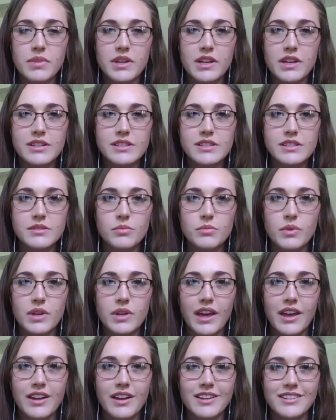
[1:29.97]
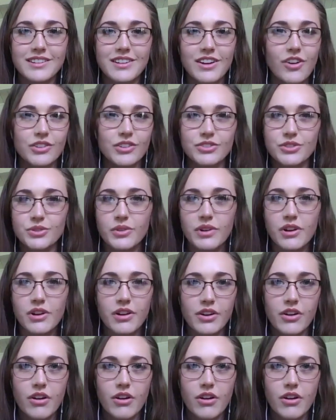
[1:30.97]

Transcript: because we can't all do it on our